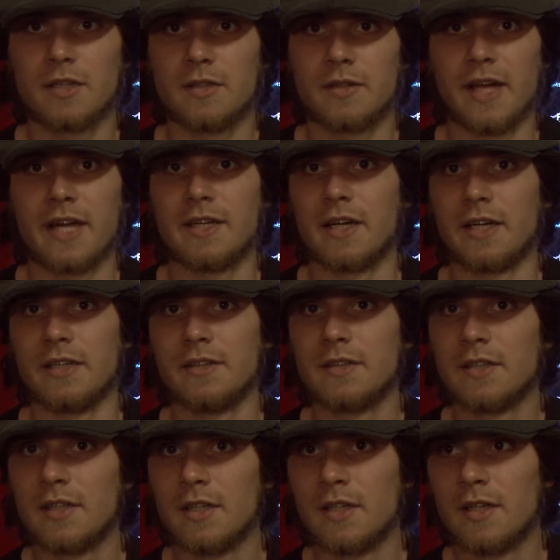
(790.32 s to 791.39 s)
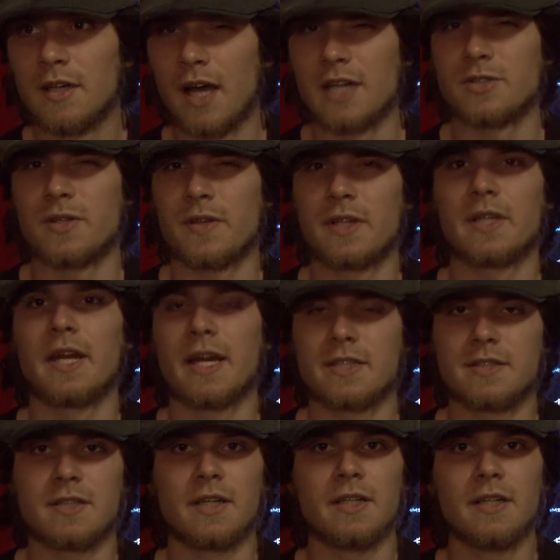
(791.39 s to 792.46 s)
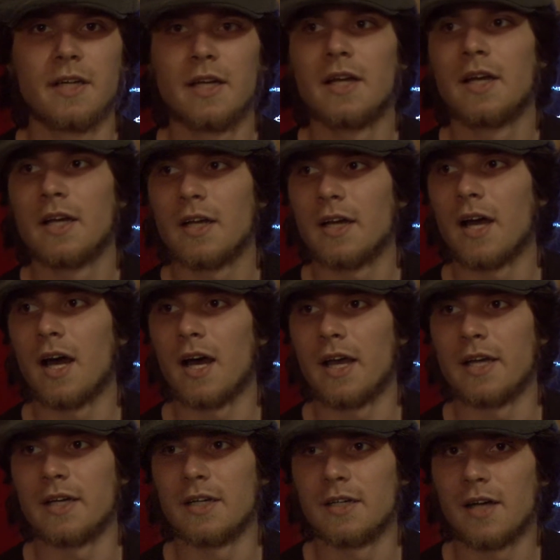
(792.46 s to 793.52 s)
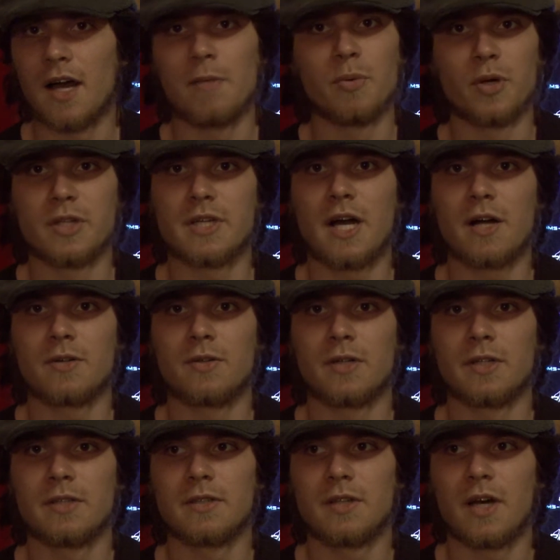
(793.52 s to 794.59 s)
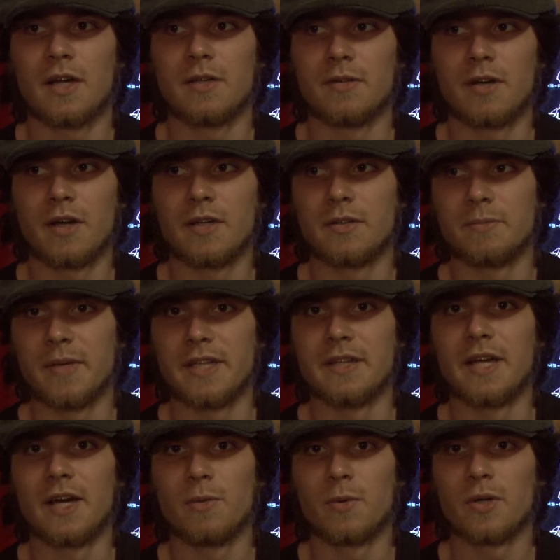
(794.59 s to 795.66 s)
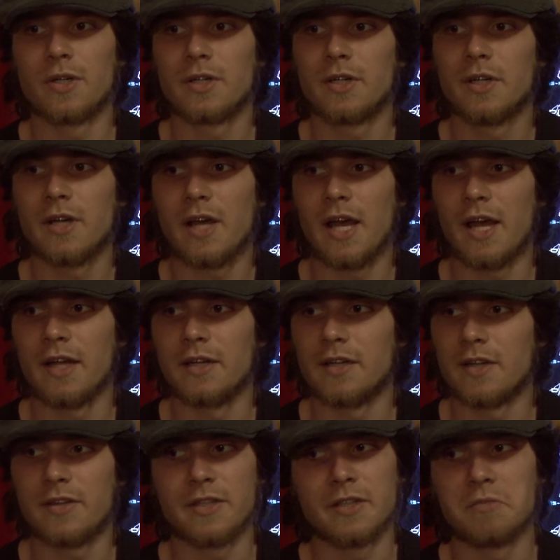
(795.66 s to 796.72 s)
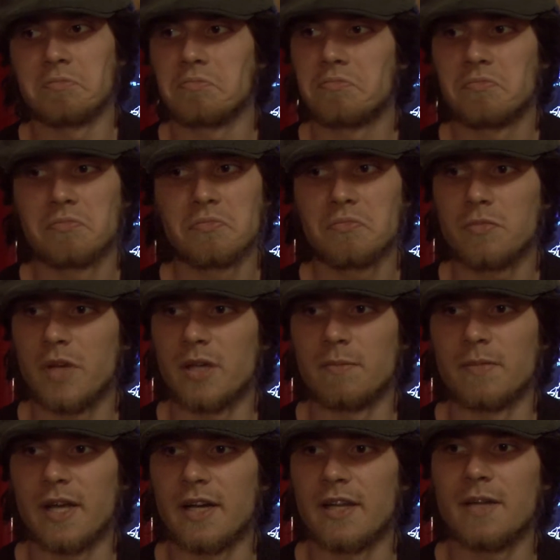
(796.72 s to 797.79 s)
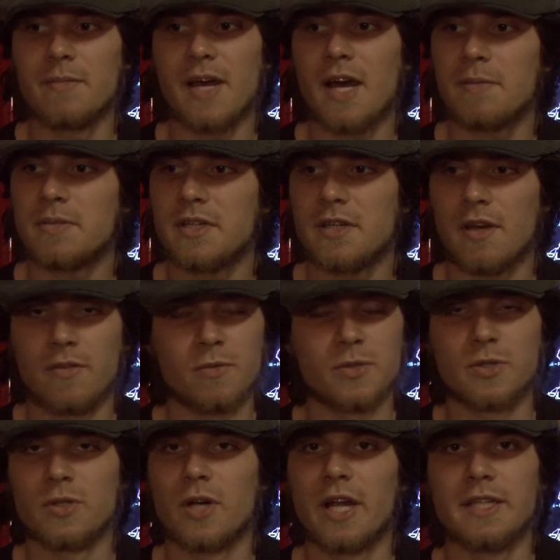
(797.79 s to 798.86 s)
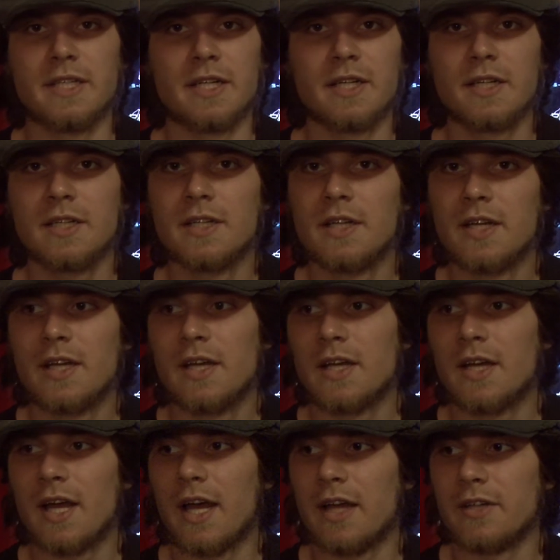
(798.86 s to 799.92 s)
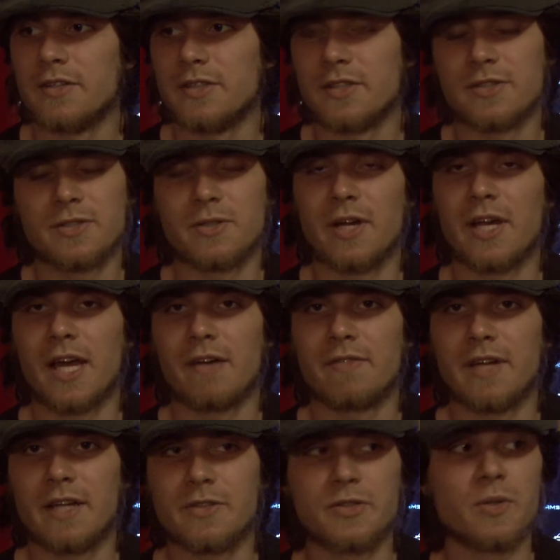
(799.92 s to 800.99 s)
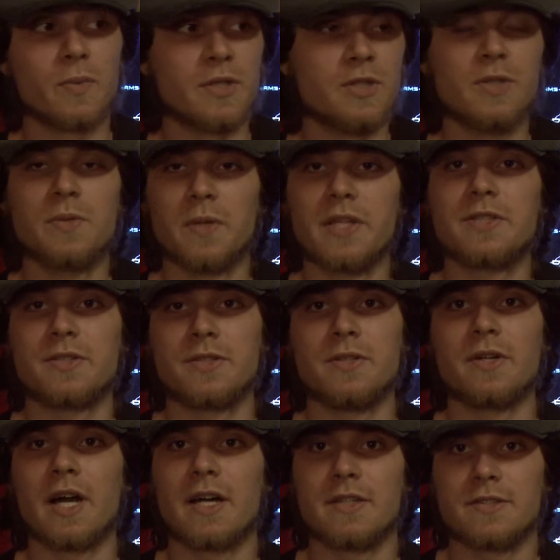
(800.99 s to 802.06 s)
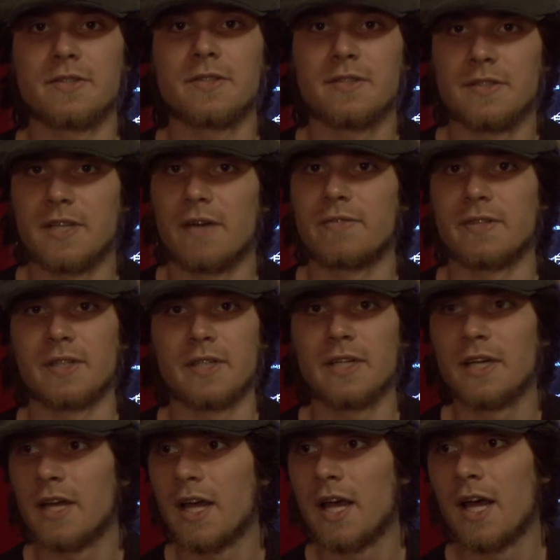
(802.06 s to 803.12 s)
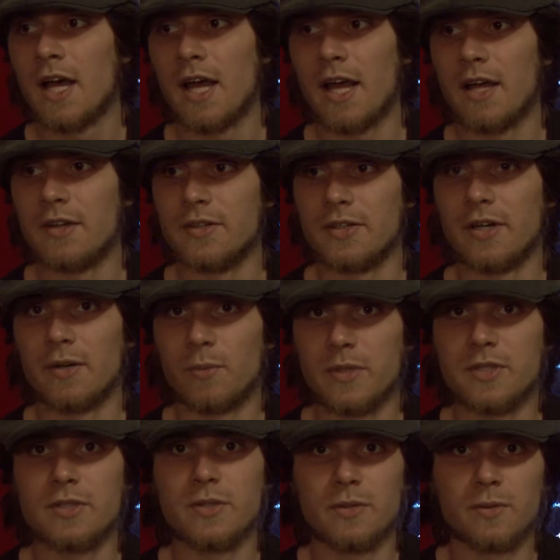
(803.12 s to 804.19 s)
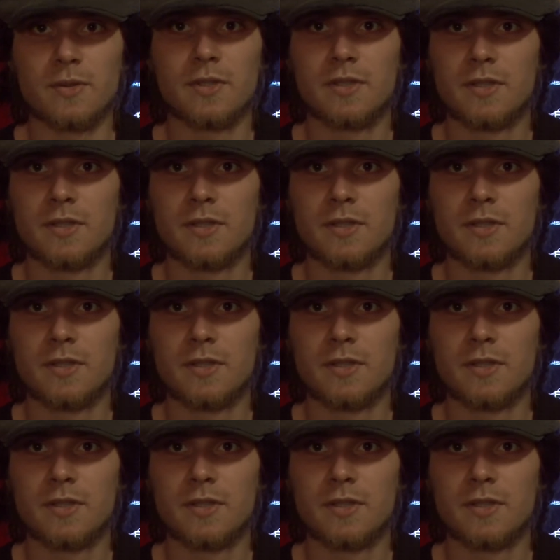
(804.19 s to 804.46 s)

that night, actually I think the next night, I put a toggle on it. I made that work, and I think it made him happy. I think it was a good idea, and so now you have that. So we do listen to you guys, definitely, and we do